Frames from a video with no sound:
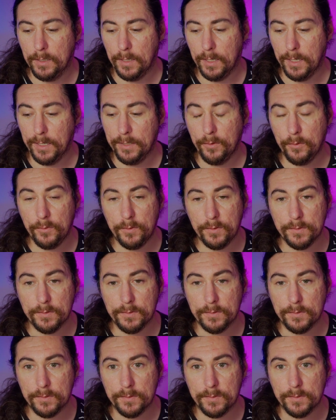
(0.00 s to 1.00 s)
I know
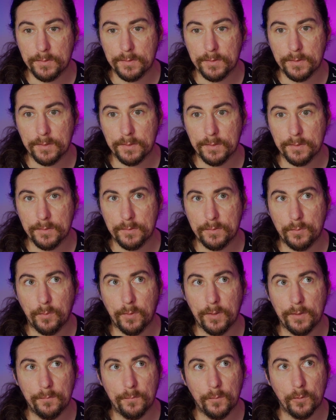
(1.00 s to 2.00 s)
there's a
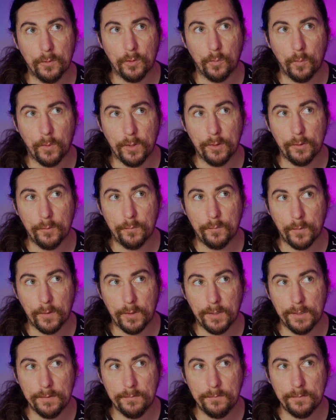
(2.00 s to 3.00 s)
24 to
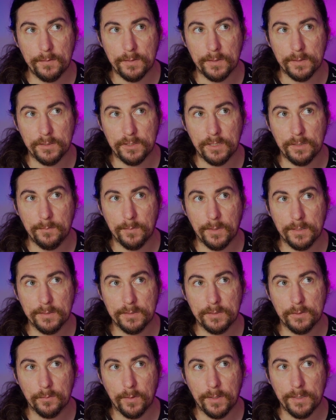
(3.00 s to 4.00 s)
105 in the G
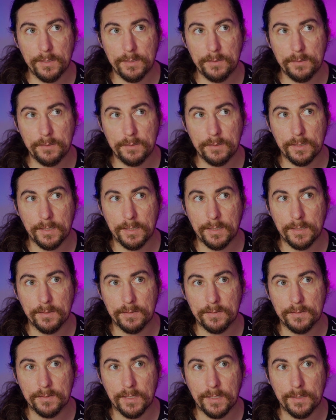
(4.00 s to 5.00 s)
Master range,
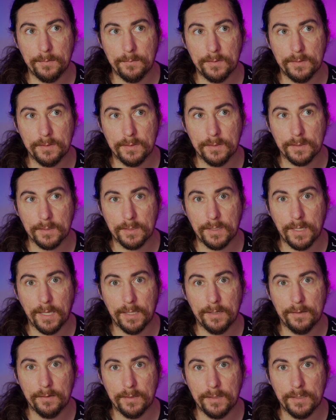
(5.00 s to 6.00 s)
and same in the
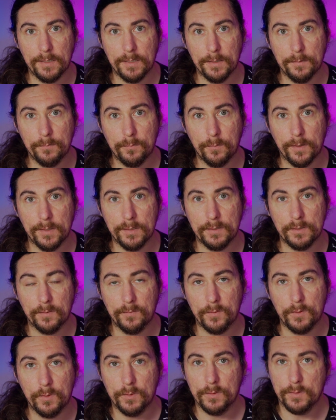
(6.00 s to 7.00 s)
Canon EF range.
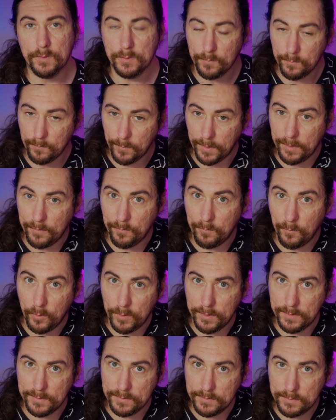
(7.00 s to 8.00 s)
I've used, a mate of
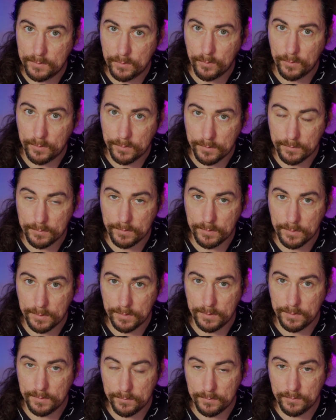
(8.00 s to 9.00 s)
mine's got
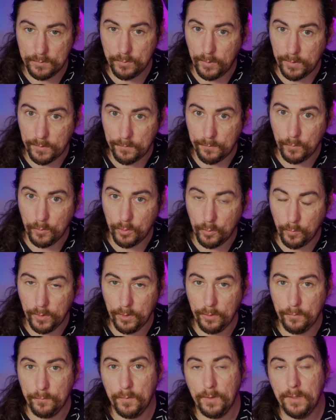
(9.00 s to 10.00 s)
a 24 to
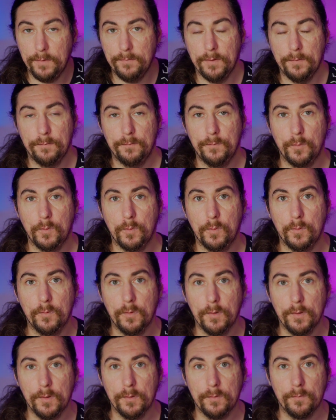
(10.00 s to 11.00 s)
105 f4
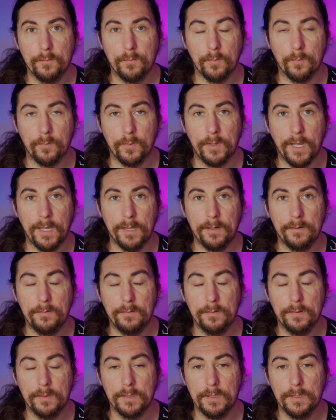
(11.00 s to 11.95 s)
from Canon.